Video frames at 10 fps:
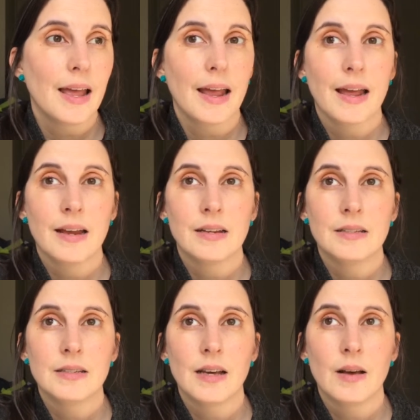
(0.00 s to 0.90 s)

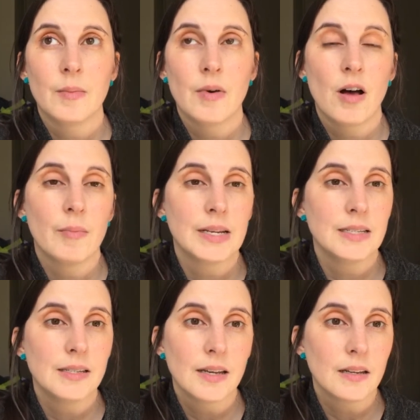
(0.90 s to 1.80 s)
And all my
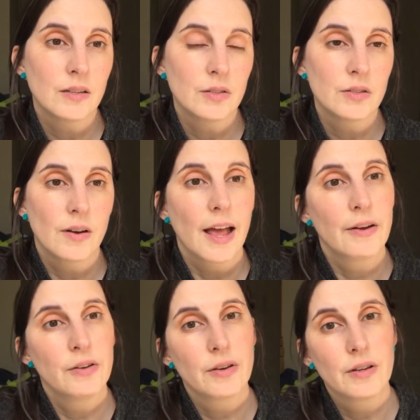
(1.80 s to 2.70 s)
details and how
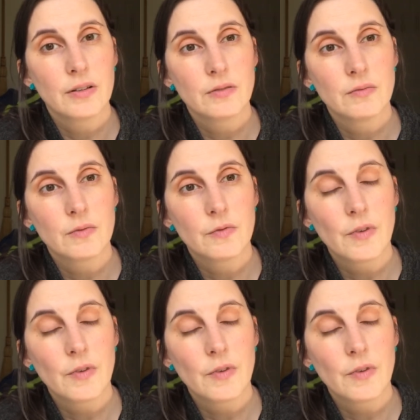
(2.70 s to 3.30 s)
you can